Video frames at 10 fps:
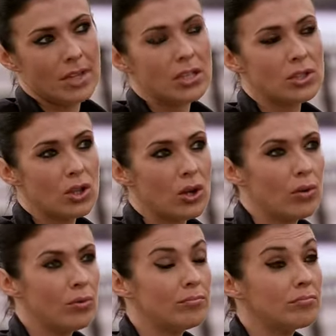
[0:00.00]
So,
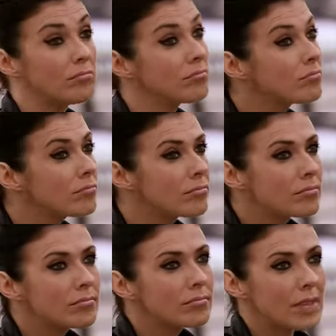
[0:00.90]

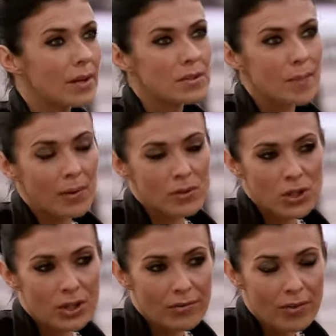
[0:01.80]
I was about
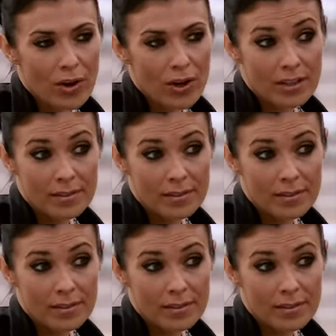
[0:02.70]
turning 40.